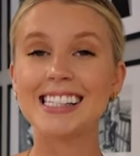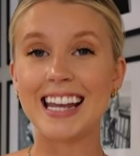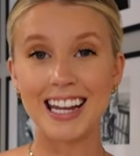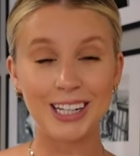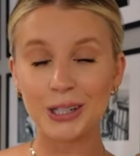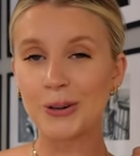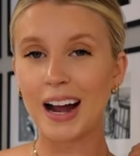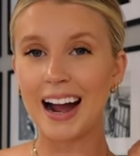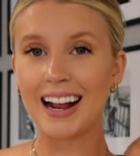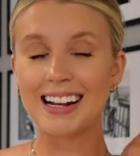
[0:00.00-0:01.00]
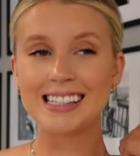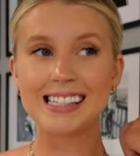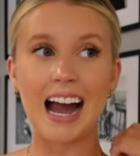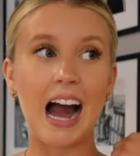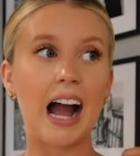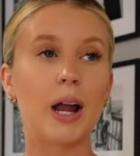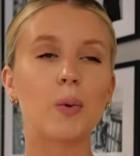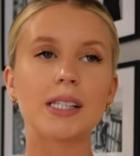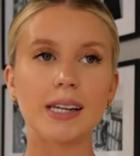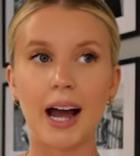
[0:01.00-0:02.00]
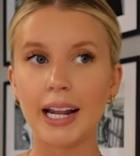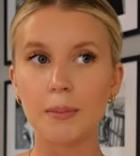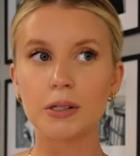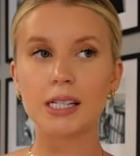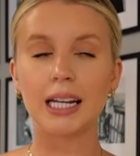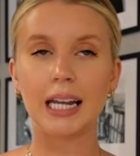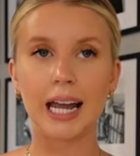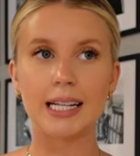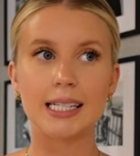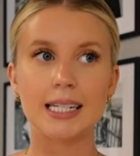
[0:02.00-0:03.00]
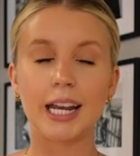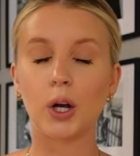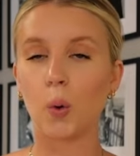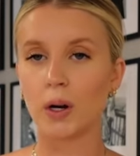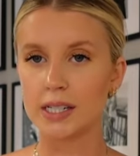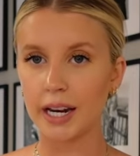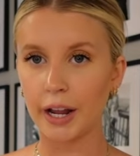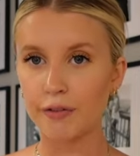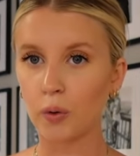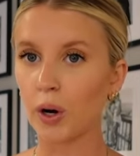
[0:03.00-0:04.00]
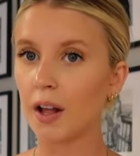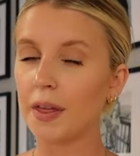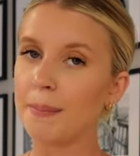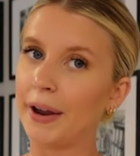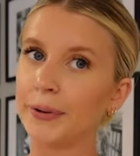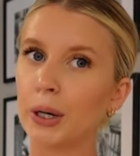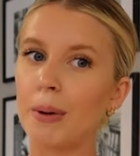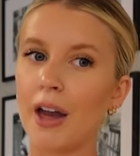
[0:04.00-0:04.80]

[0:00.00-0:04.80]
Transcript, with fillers: is it, you guys. I was not able to get decor today for the bedroom.